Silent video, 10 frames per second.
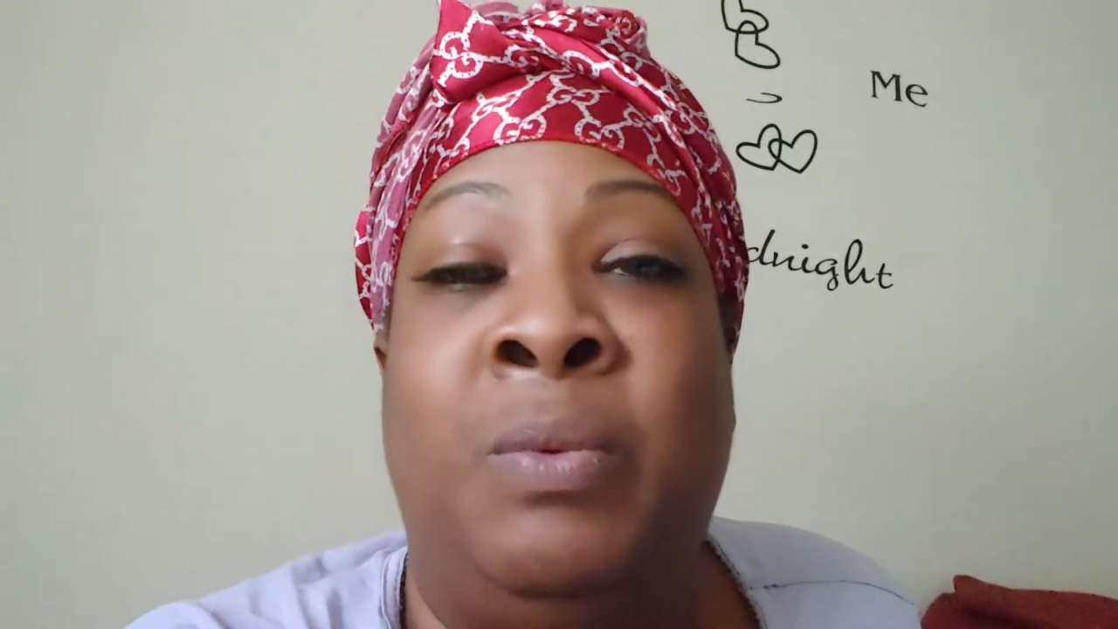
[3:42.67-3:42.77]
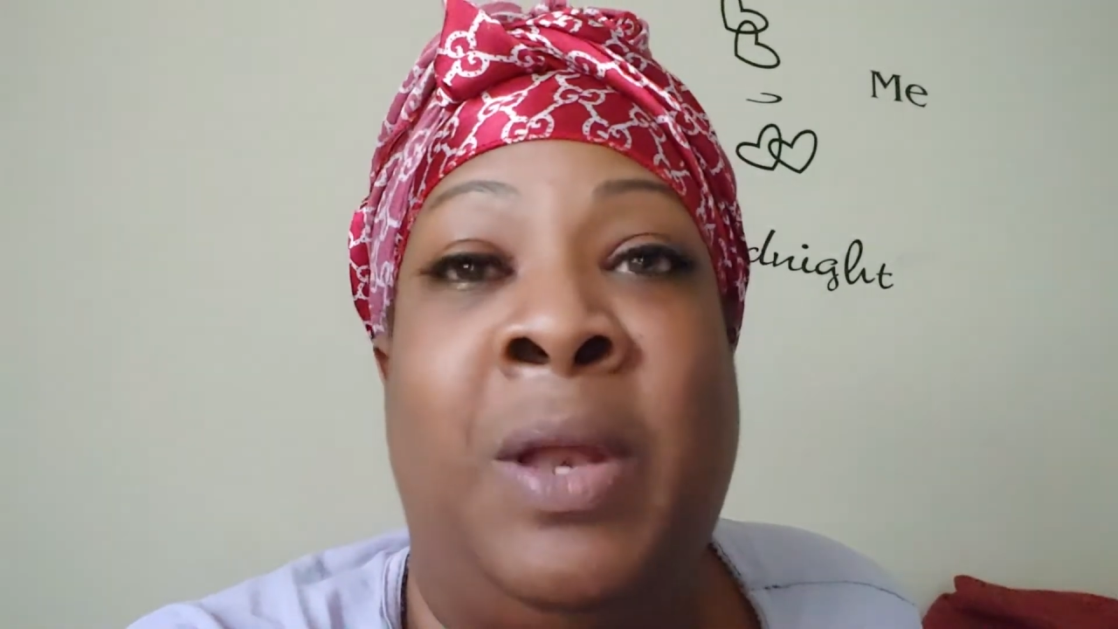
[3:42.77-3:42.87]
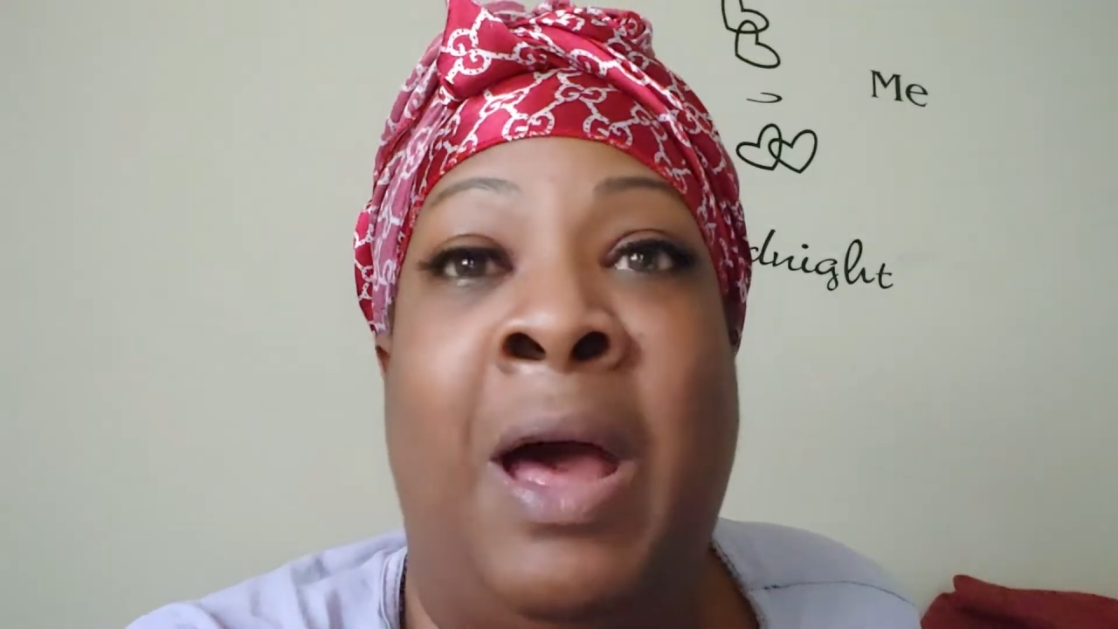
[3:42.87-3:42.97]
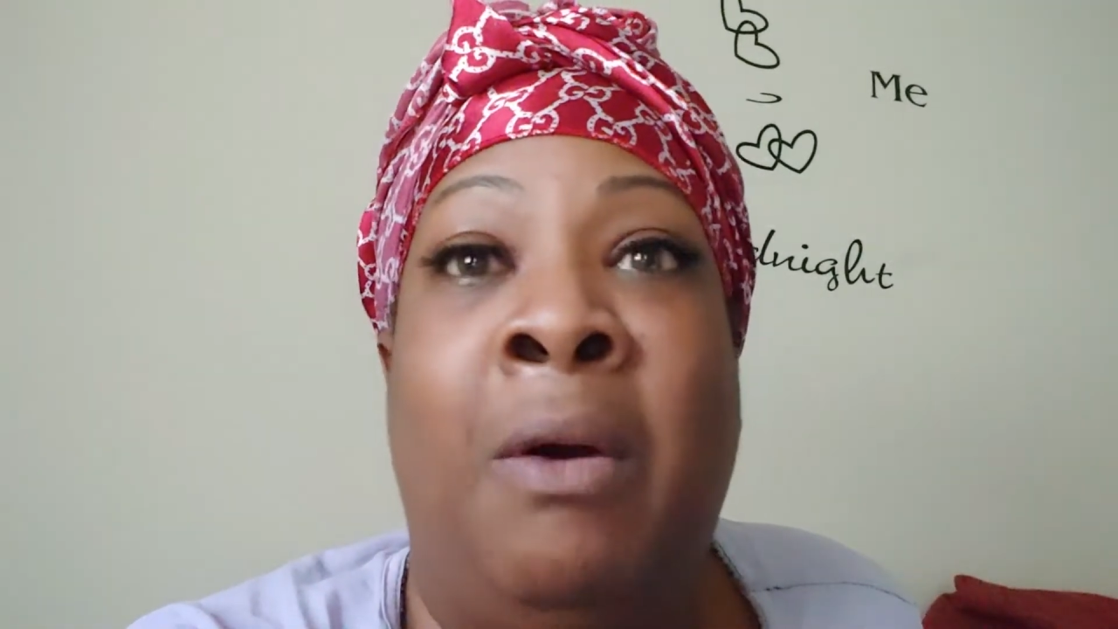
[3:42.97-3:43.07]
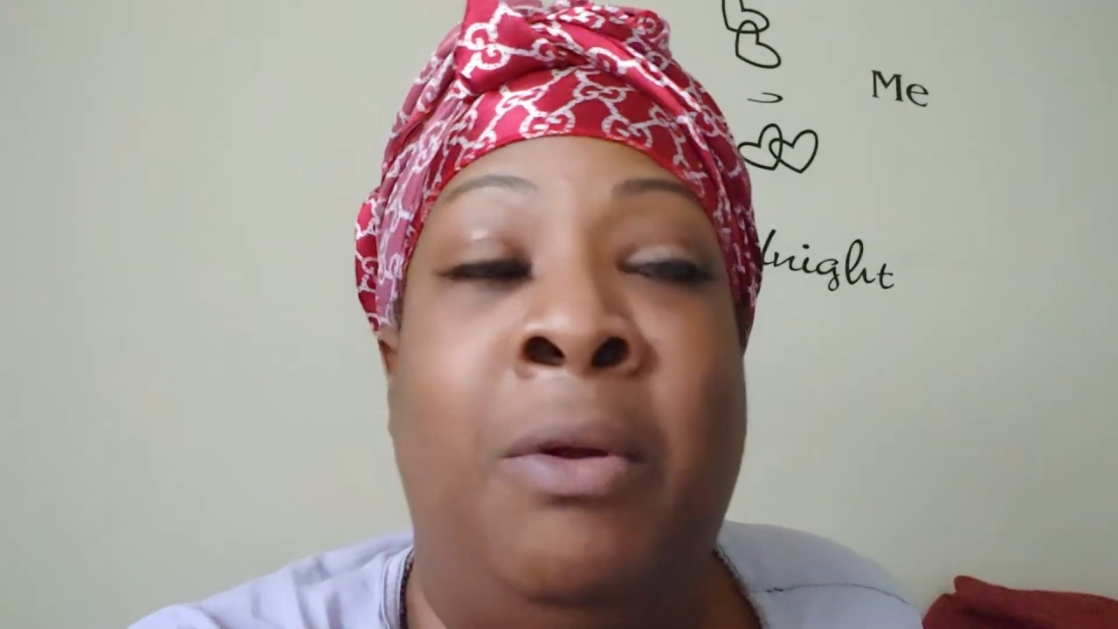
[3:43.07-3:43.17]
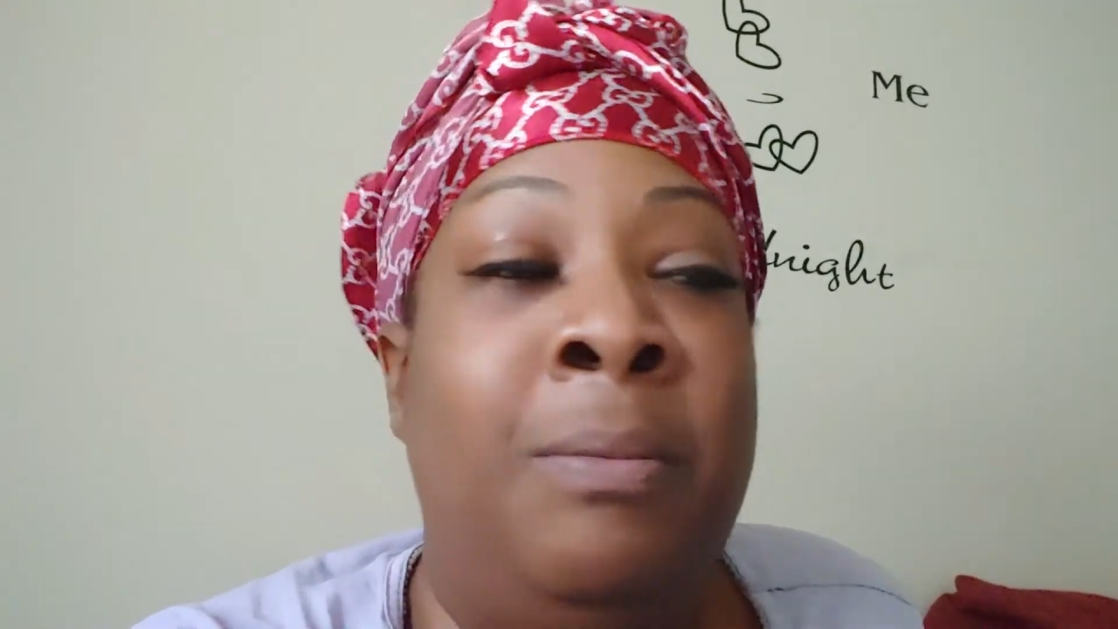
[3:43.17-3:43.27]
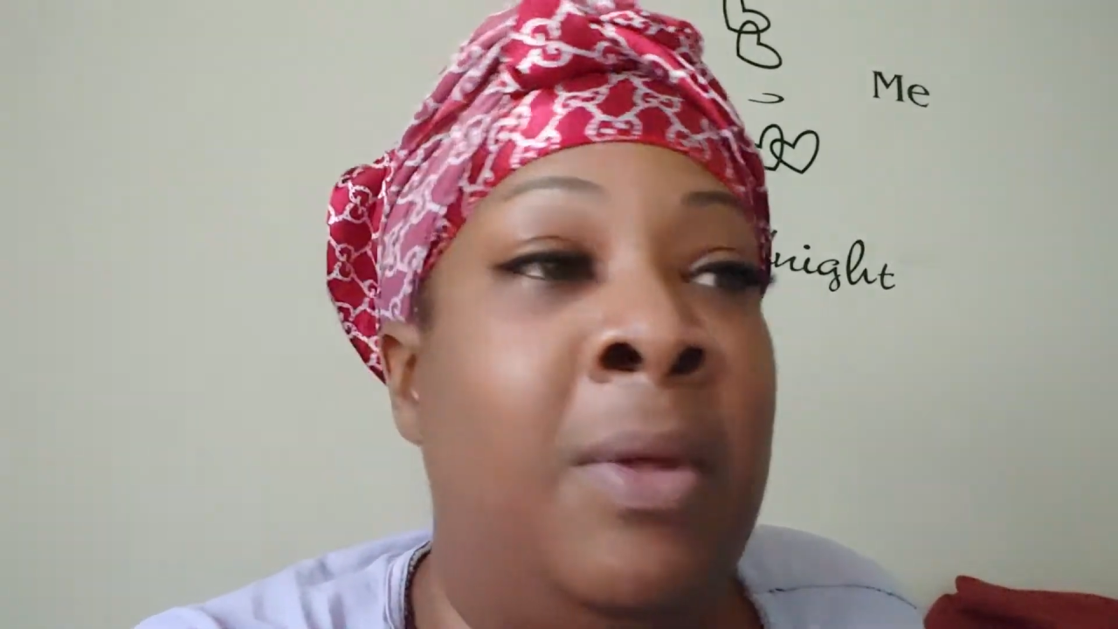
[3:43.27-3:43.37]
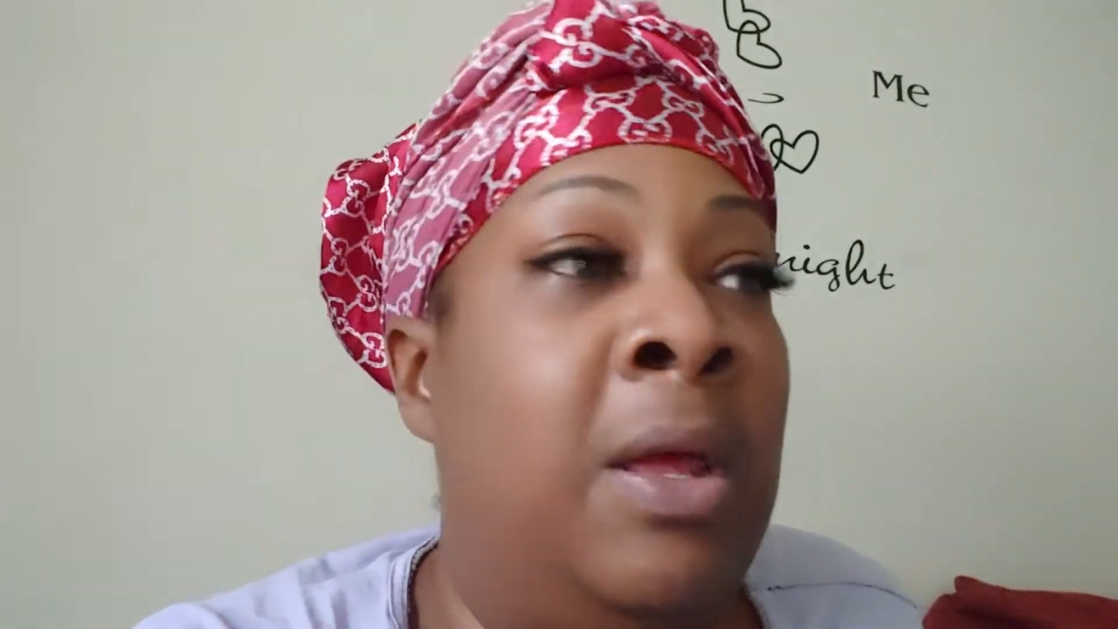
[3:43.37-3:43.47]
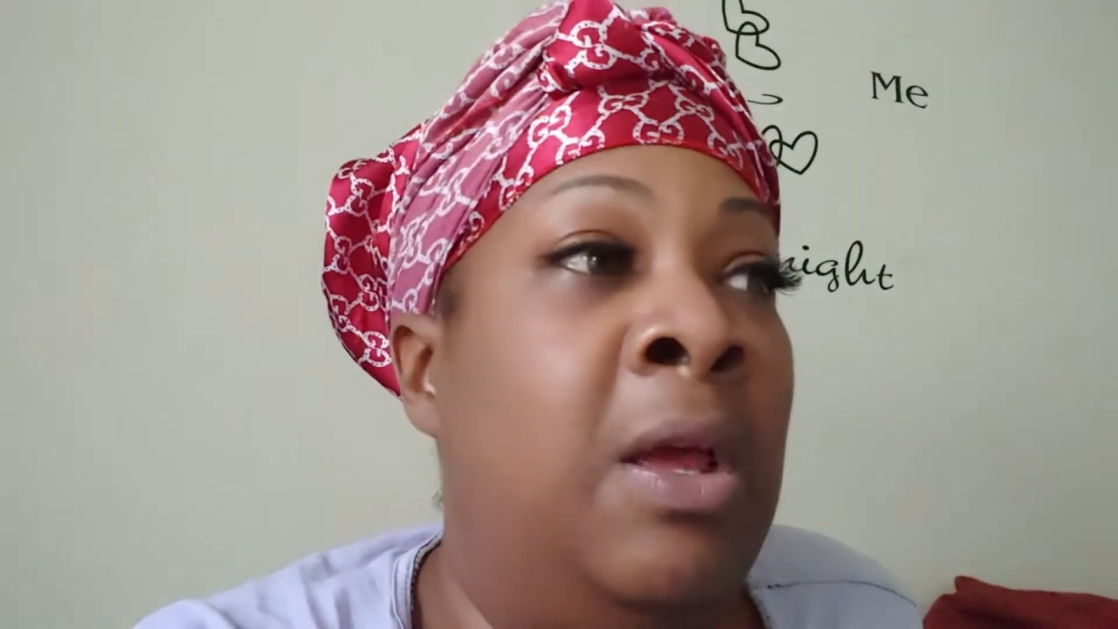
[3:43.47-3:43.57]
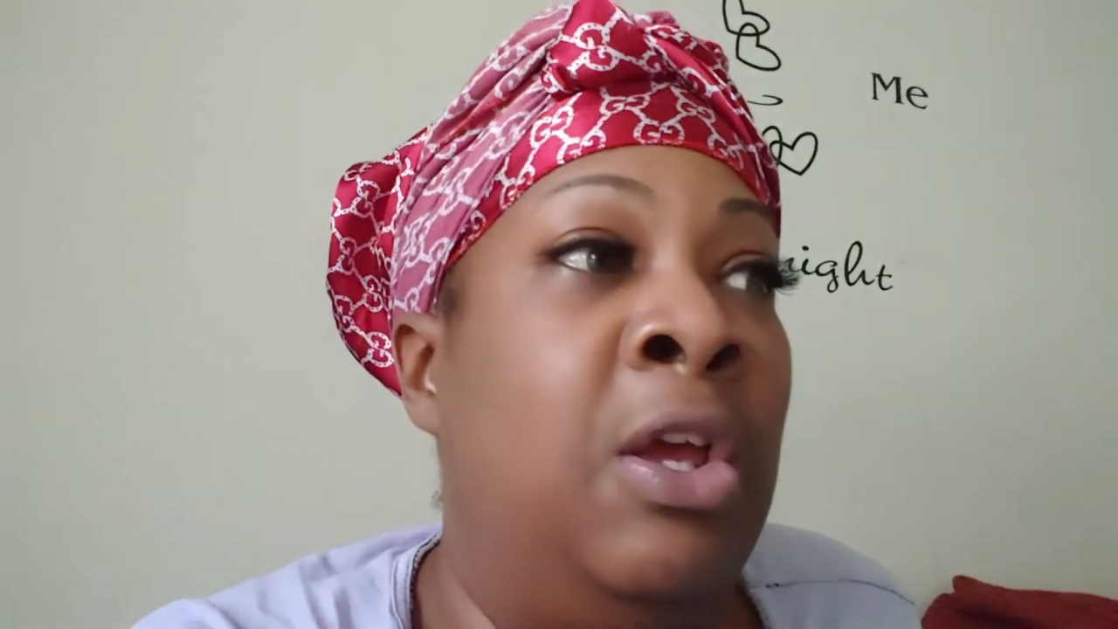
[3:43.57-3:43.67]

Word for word: without them.